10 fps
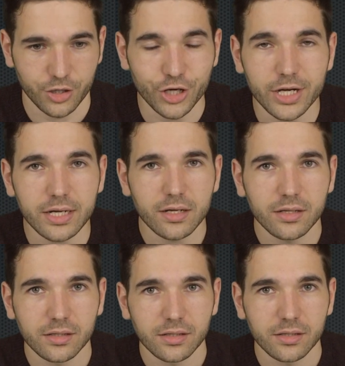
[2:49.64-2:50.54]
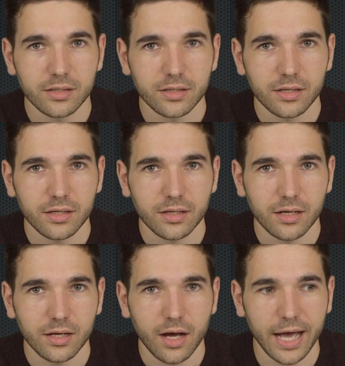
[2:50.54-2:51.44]
good,
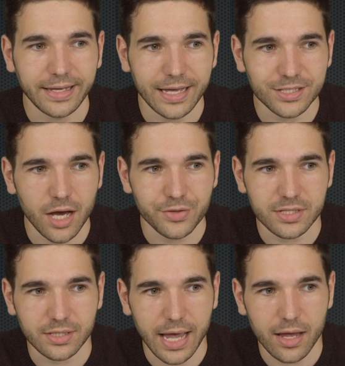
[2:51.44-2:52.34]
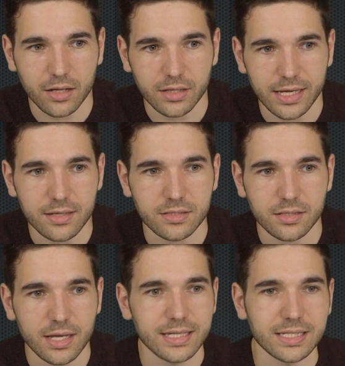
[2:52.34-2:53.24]
I guess on the scale,
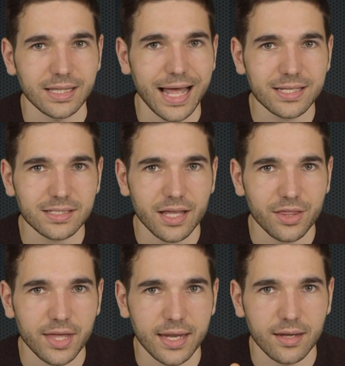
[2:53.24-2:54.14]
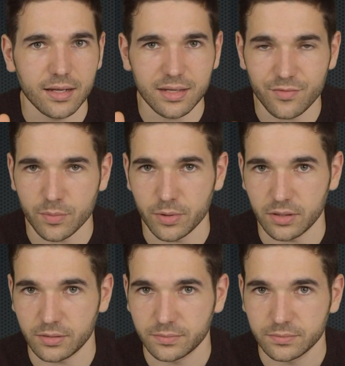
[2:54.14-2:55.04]
is less than
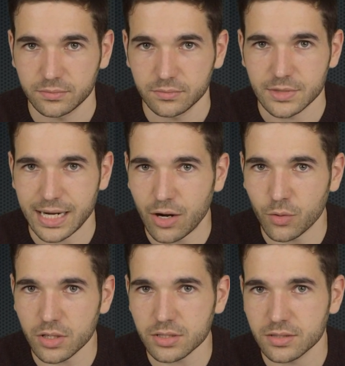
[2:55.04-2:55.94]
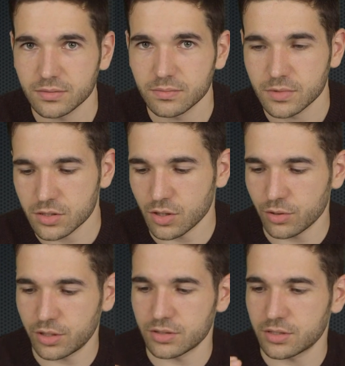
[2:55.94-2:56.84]
livable. Is that how it works?
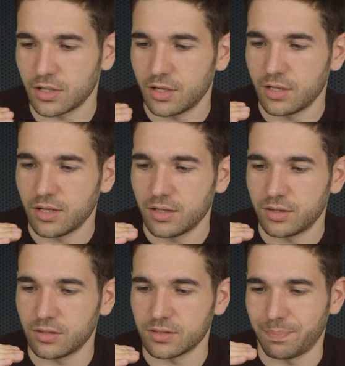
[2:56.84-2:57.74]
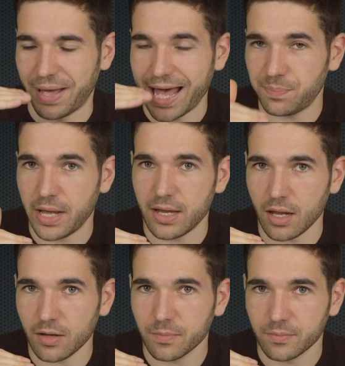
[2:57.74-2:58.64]
So there's bad
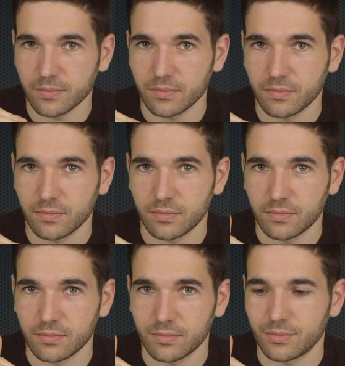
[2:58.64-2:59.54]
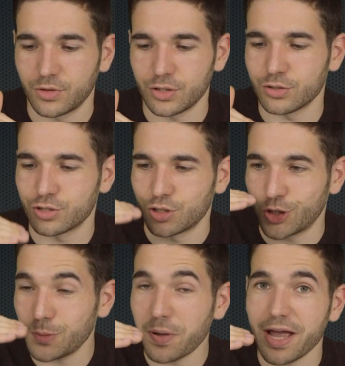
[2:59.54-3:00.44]
paying, there's
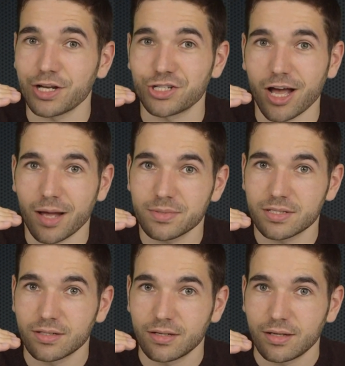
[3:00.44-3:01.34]
good paying jobs,